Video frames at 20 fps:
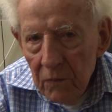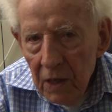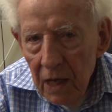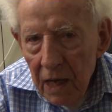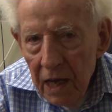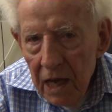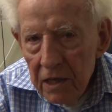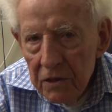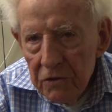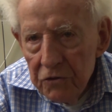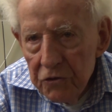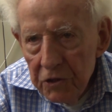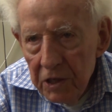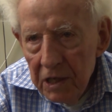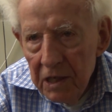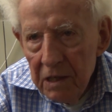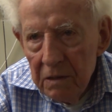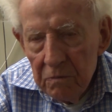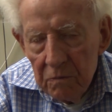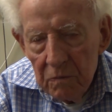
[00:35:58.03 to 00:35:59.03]
And
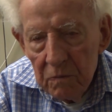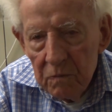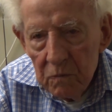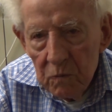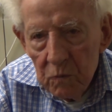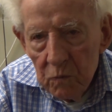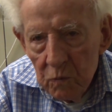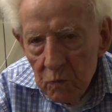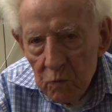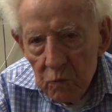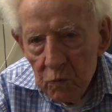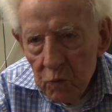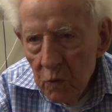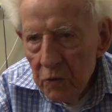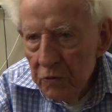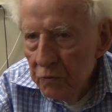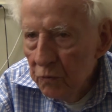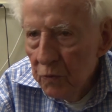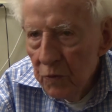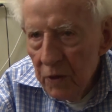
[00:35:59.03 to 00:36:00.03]
she
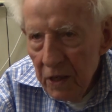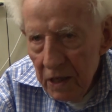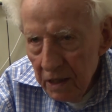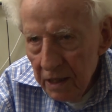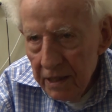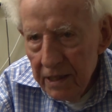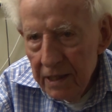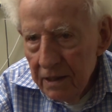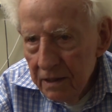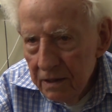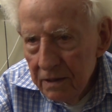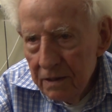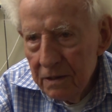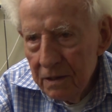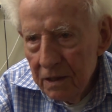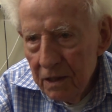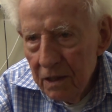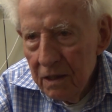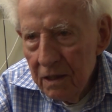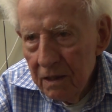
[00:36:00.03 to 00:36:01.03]
was really
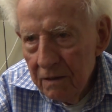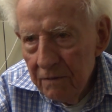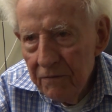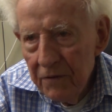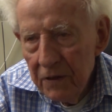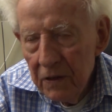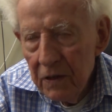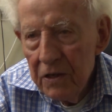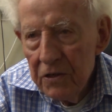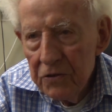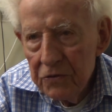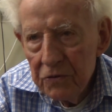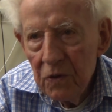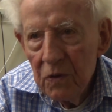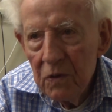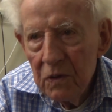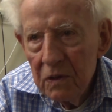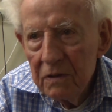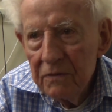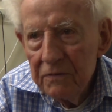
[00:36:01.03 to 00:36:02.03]
a very
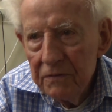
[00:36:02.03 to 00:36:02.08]
strong